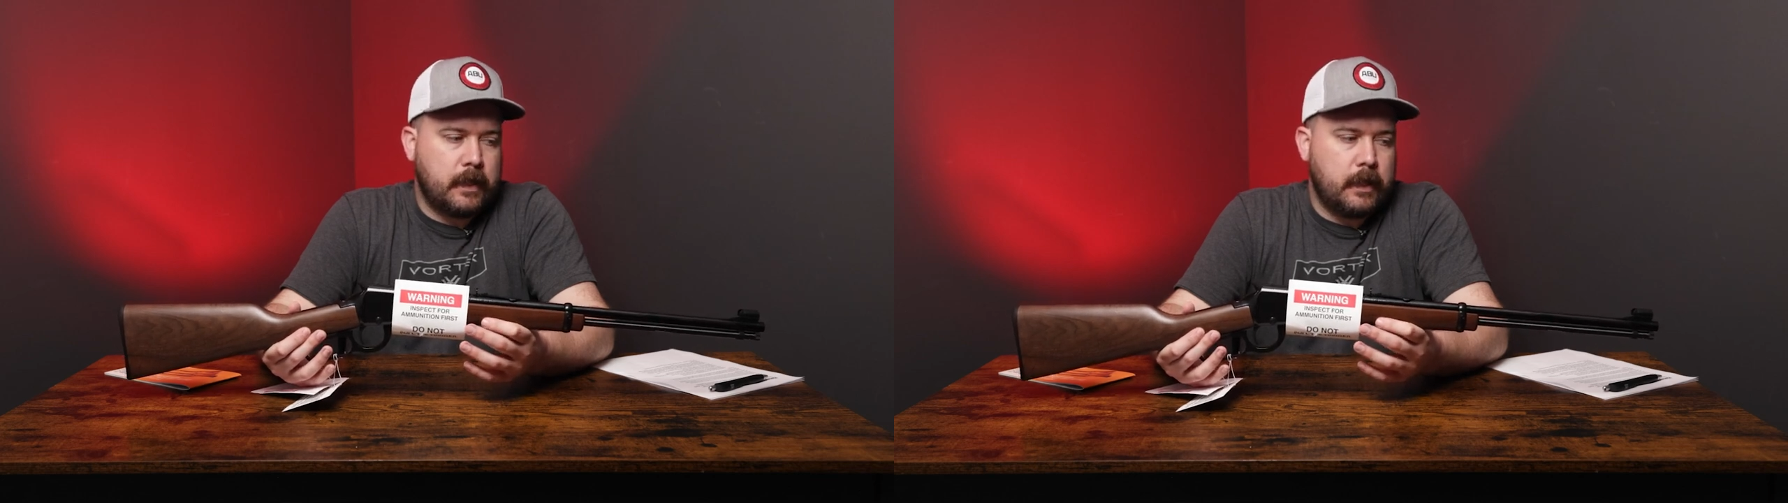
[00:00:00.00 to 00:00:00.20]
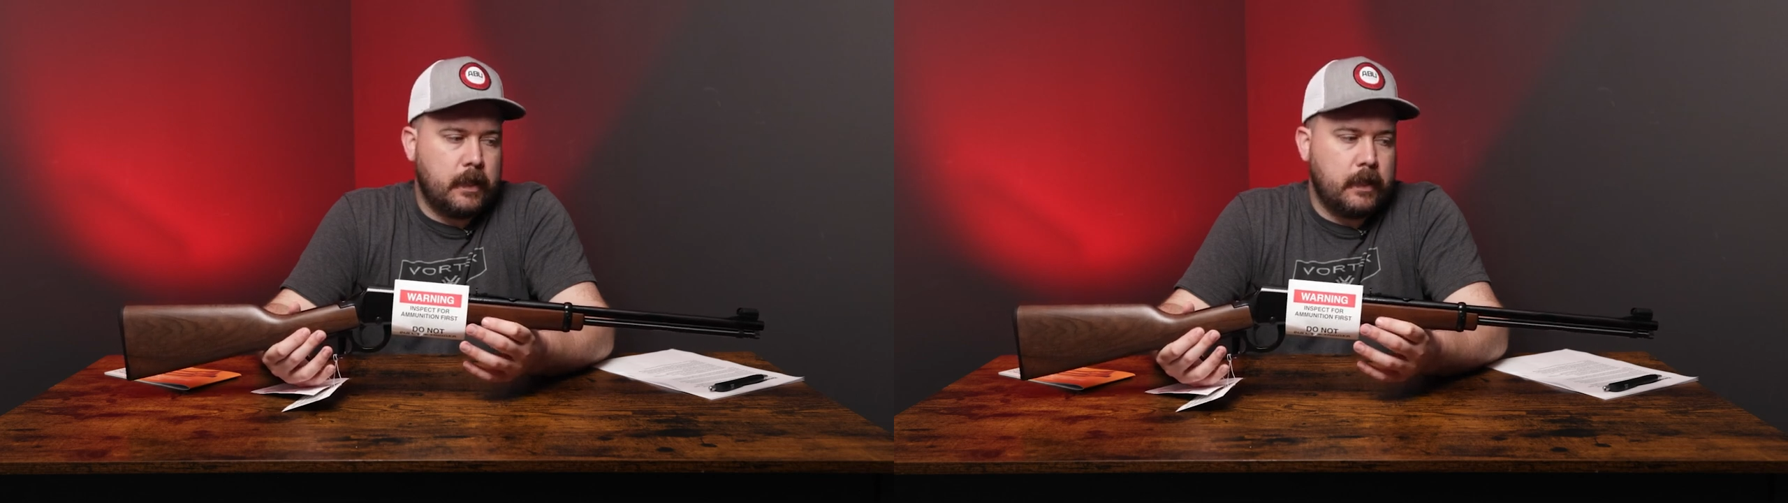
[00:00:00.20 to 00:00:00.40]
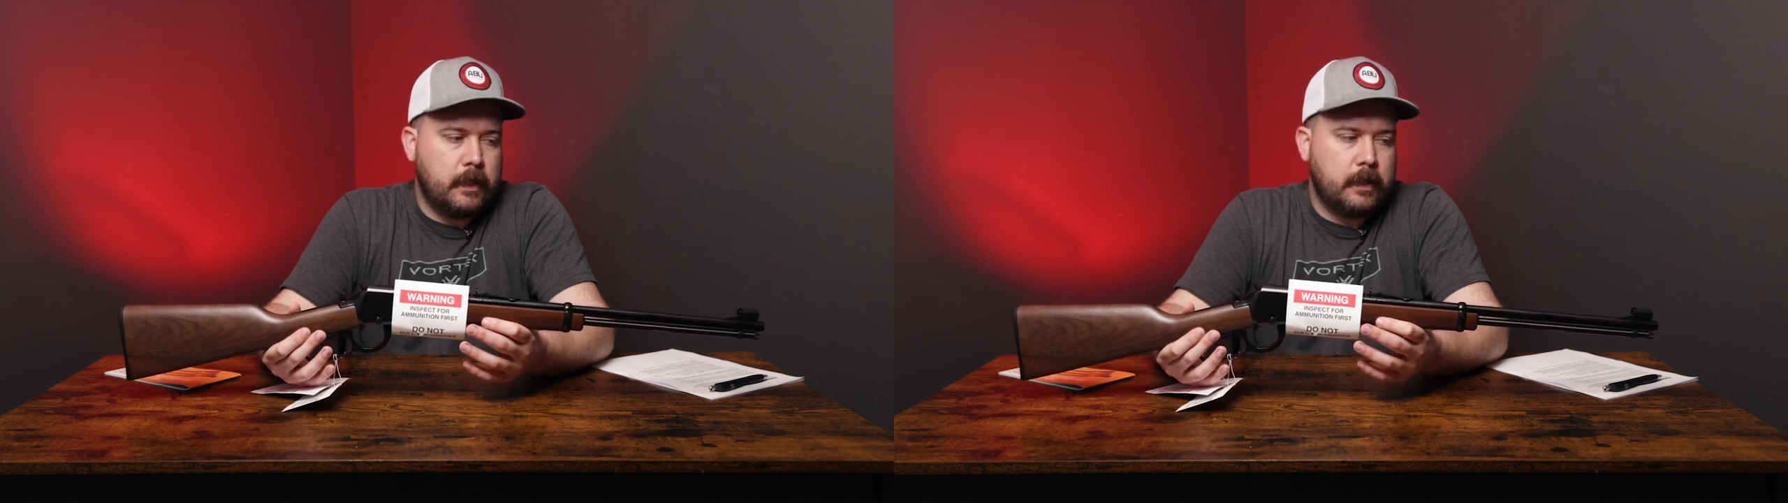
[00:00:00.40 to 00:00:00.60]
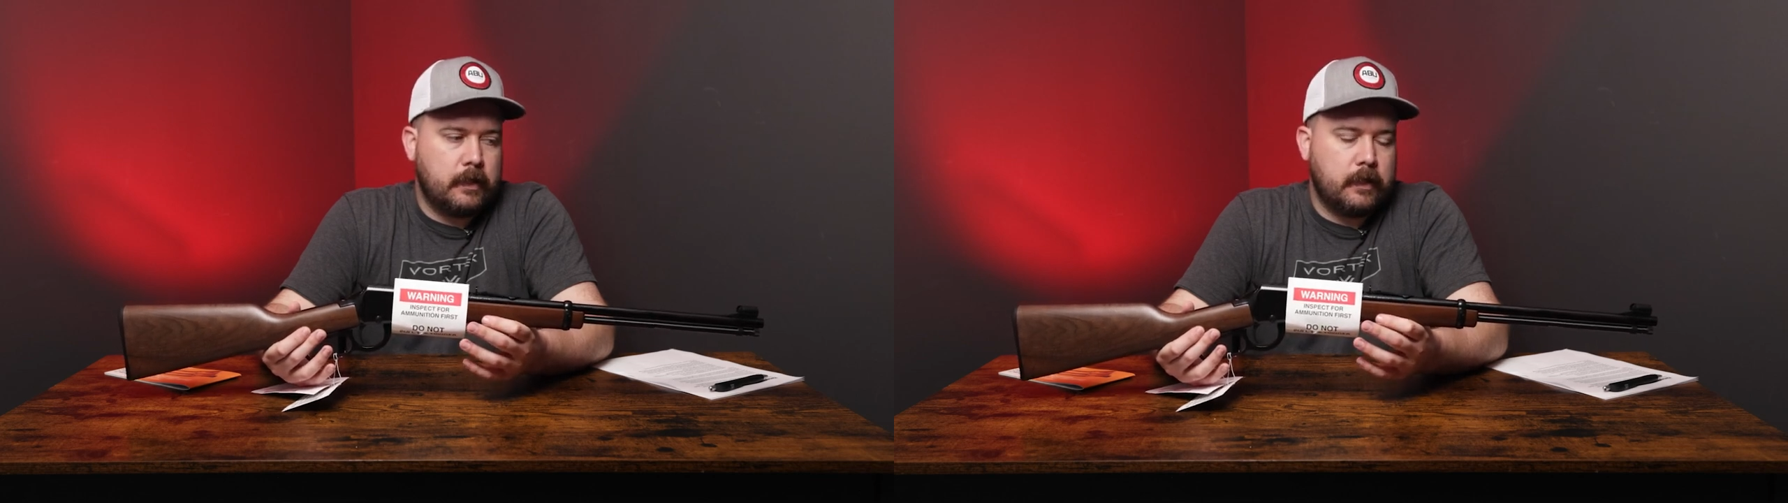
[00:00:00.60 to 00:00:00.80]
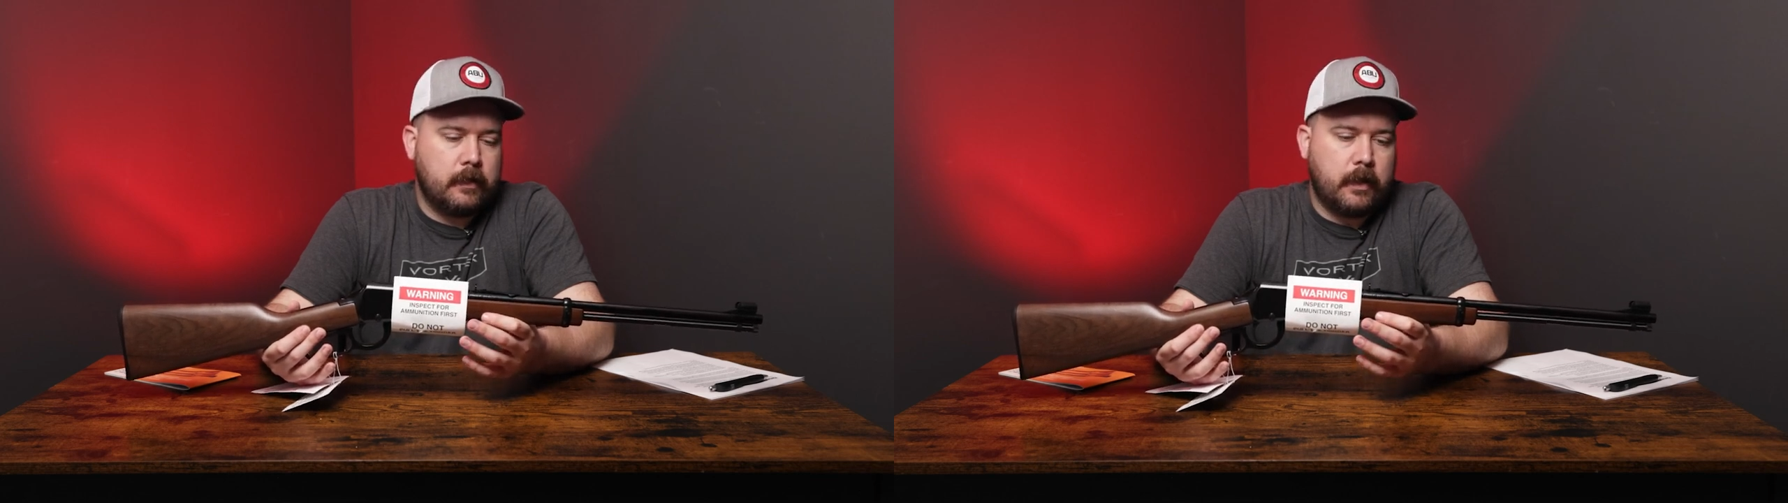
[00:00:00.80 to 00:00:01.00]

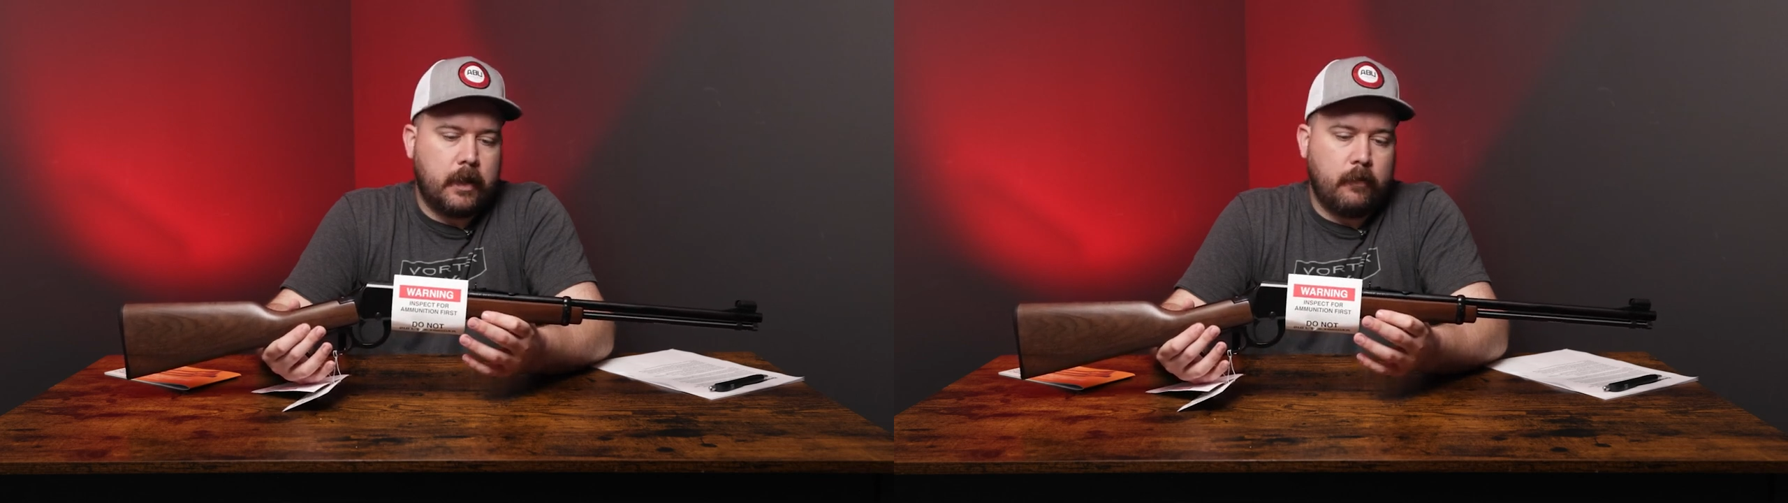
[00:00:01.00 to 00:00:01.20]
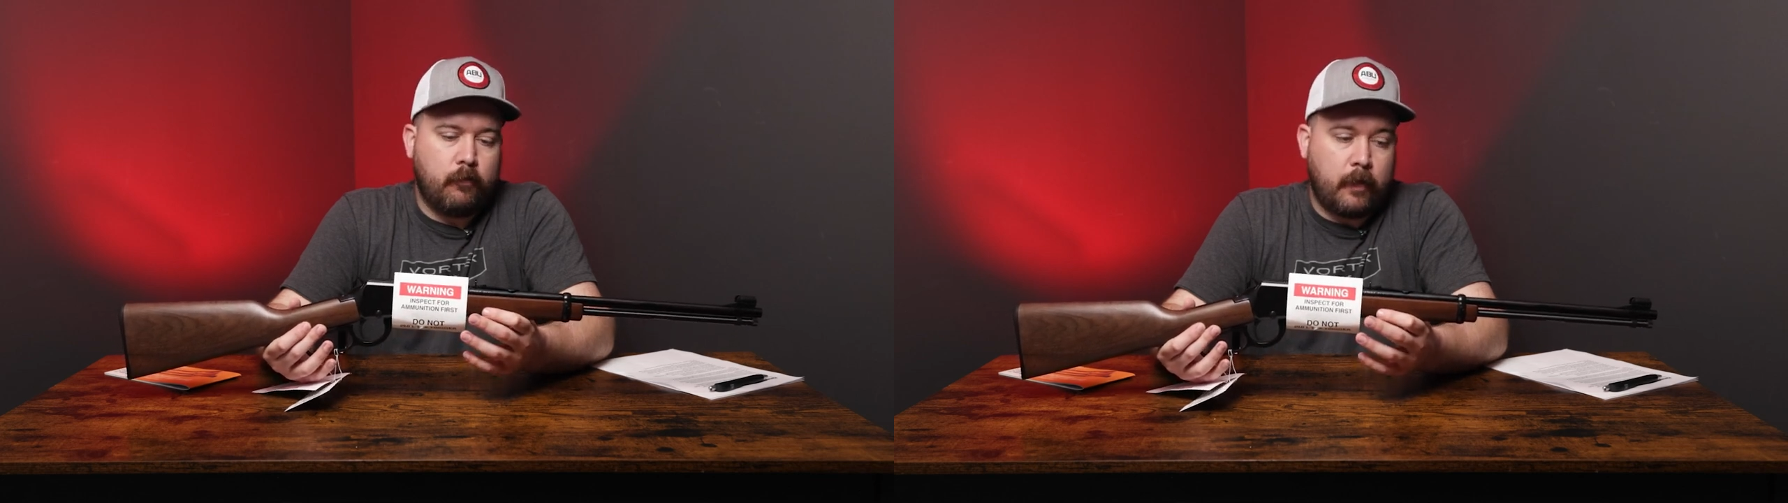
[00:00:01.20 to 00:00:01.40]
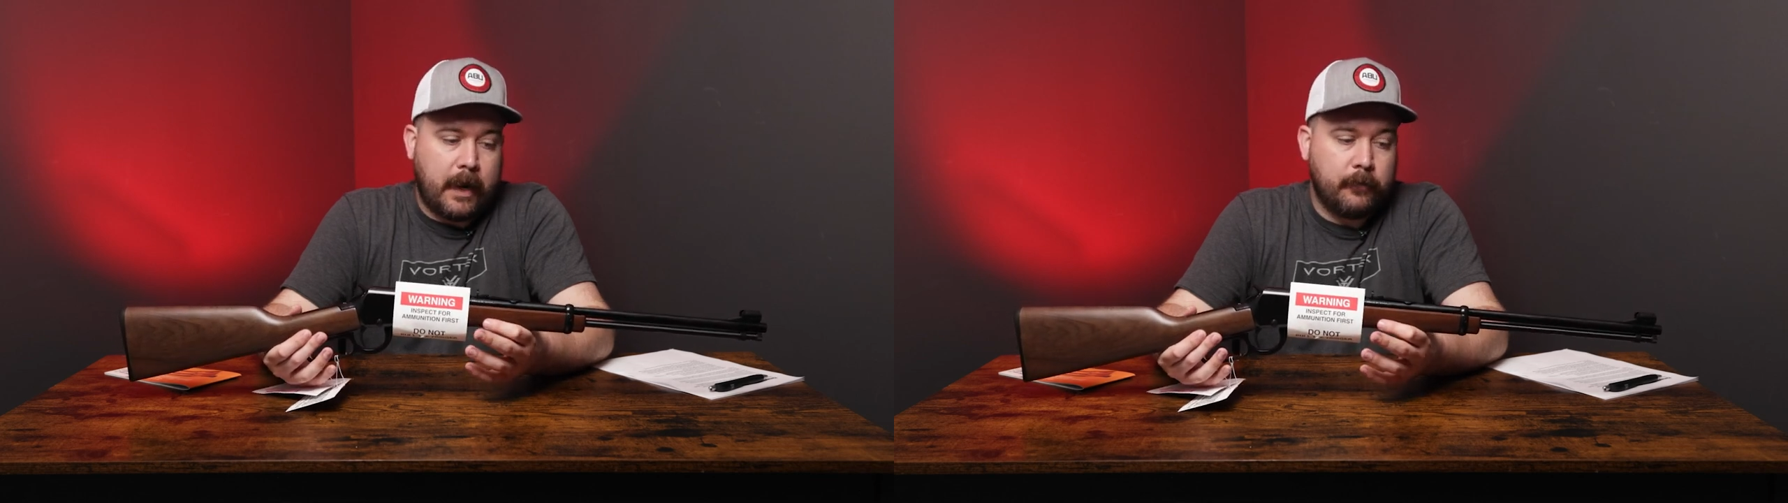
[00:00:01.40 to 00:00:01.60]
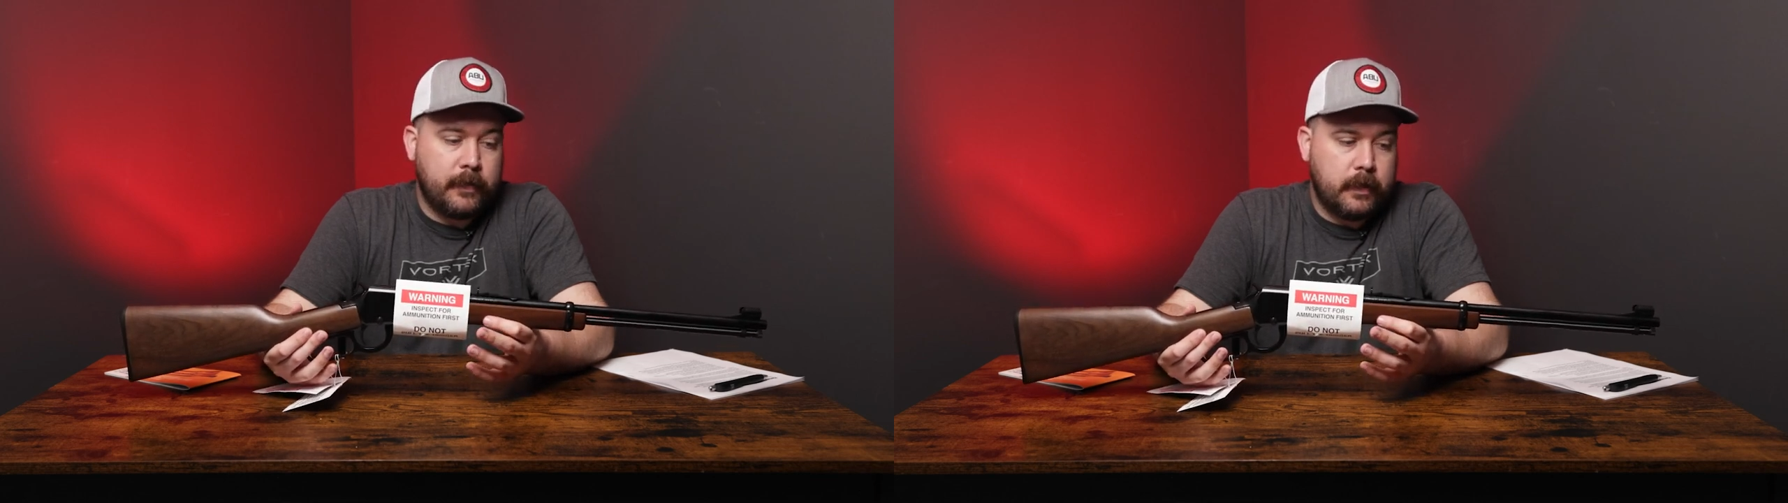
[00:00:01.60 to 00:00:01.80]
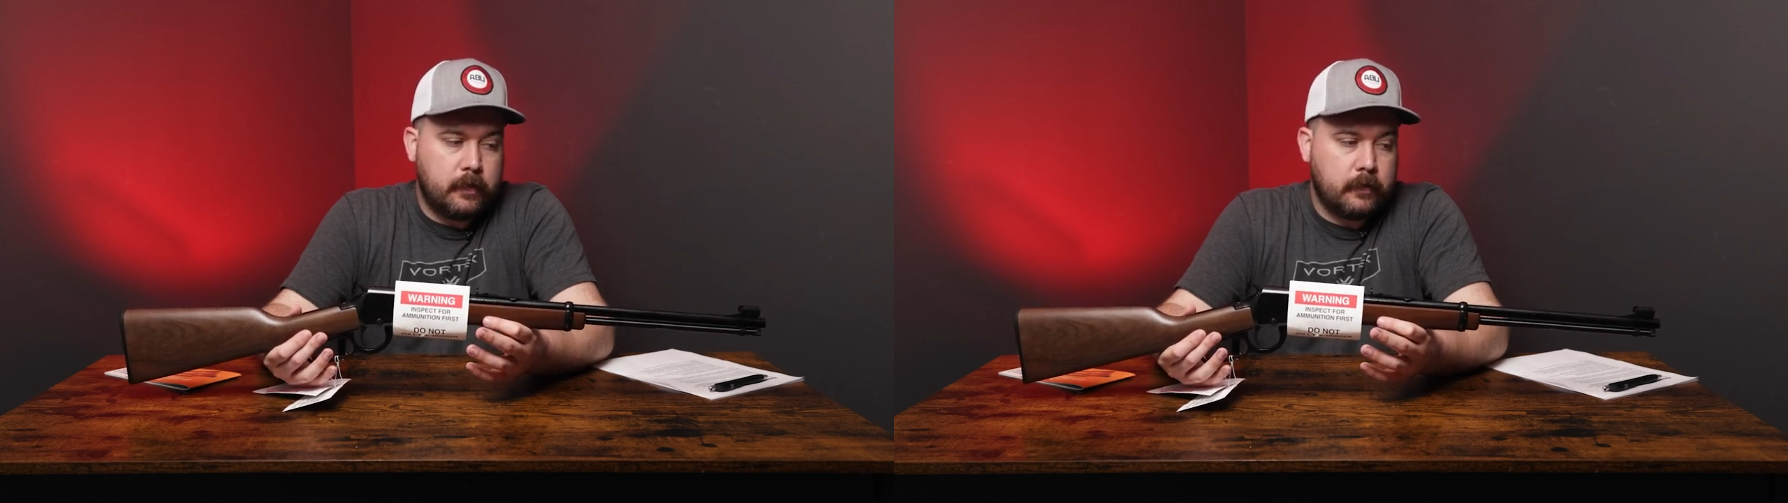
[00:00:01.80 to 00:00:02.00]
a
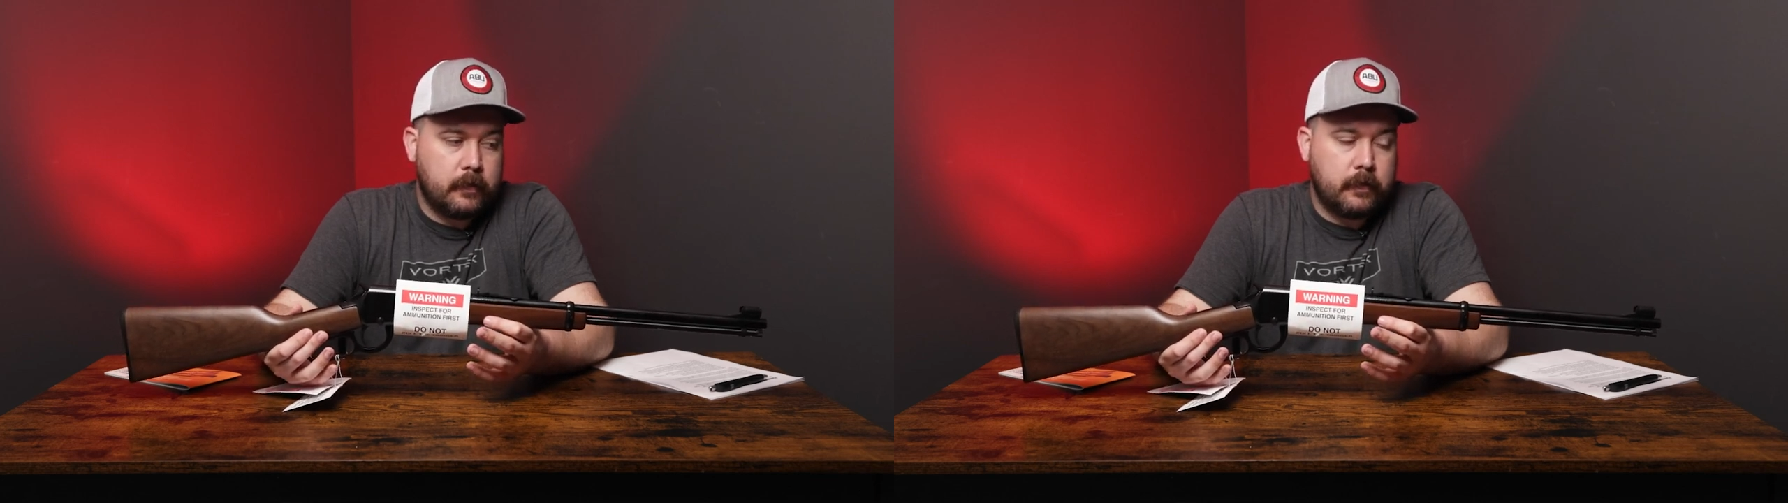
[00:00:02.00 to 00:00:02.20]
rounded